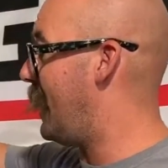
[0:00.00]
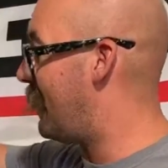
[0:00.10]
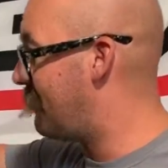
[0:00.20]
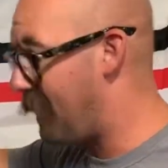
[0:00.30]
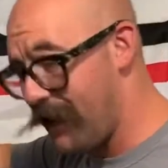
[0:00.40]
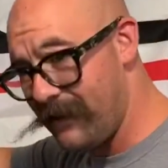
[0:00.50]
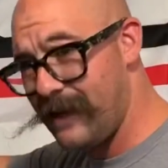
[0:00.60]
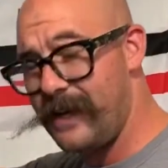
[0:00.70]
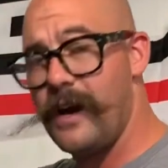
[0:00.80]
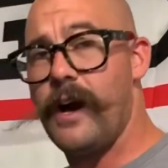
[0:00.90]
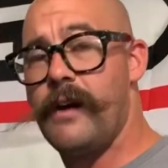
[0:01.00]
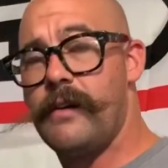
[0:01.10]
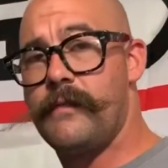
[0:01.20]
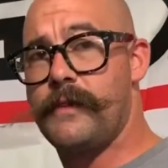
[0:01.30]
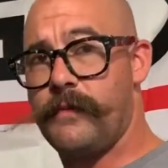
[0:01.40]
unveiling
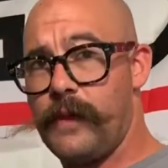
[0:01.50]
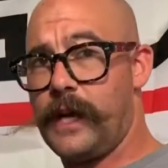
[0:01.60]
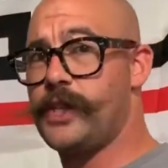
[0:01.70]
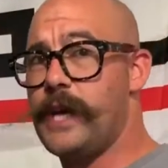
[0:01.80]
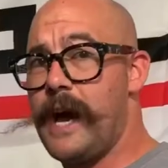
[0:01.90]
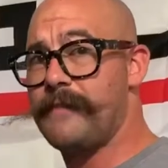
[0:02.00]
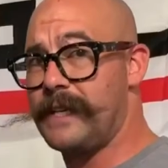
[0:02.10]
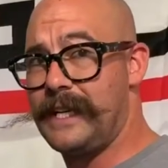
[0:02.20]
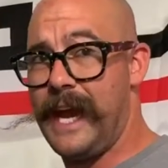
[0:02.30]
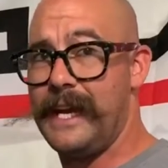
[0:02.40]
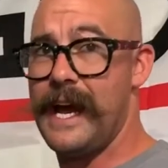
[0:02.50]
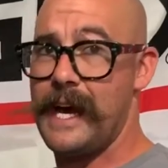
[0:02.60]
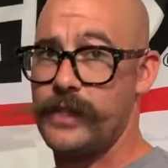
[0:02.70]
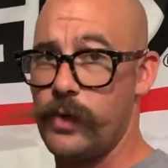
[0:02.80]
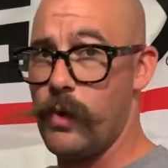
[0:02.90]
of the Flex Shaft
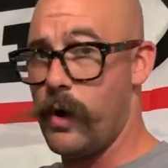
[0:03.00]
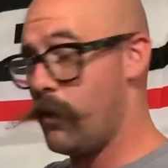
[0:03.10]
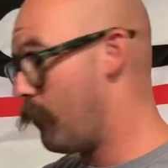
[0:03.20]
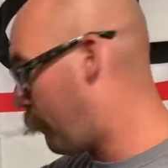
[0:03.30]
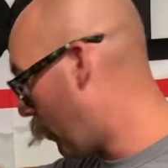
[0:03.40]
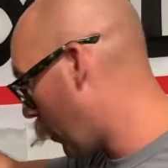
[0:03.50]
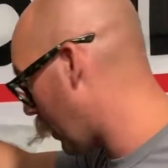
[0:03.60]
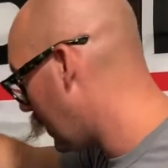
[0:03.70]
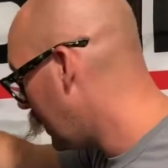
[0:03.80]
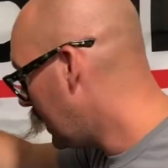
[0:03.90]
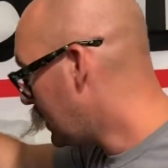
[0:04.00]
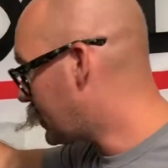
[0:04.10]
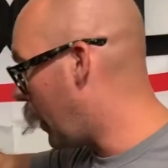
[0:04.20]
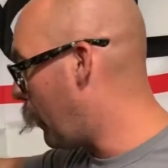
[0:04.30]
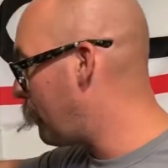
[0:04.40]
K9204.
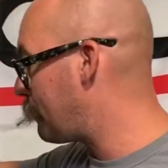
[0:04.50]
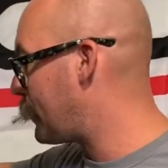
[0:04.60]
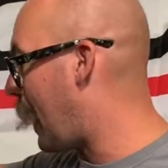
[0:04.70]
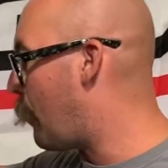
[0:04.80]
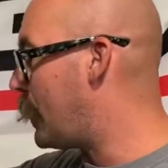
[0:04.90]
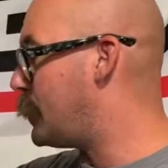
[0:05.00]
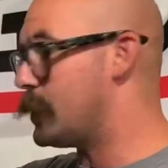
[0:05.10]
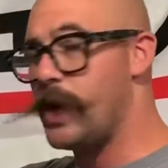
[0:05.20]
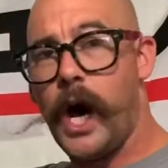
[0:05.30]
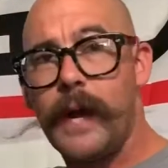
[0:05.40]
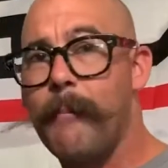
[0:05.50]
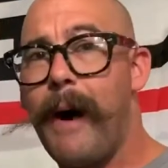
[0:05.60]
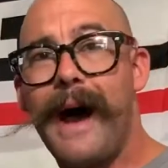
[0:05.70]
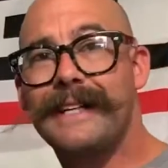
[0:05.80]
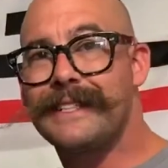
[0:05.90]
So I want to just
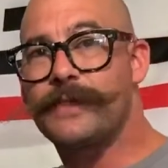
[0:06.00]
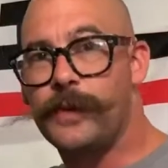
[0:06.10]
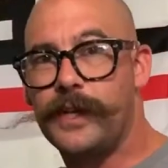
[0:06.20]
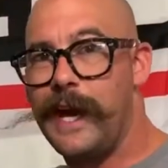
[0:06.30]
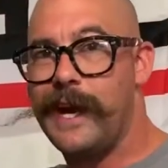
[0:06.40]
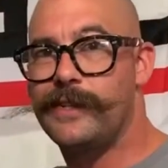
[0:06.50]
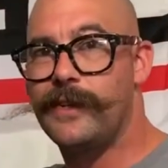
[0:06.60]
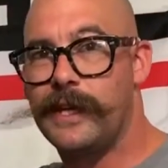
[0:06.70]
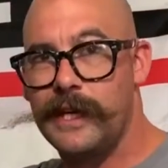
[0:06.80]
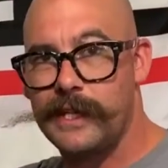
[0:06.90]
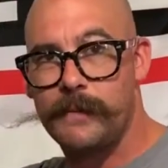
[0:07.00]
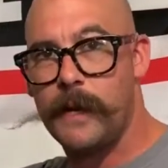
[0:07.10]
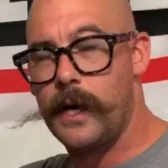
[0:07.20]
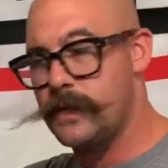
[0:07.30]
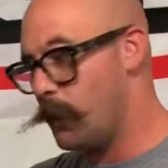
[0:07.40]
unbox this with you guys so you can
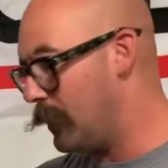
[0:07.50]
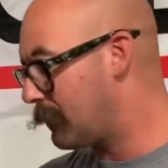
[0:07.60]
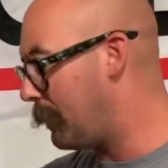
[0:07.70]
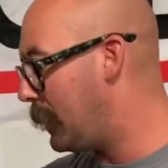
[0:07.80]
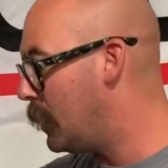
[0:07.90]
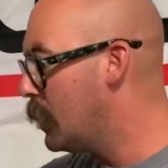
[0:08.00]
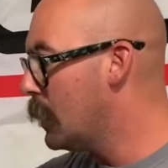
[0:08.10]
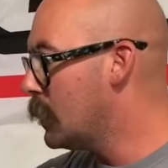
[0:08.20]
experience it with me,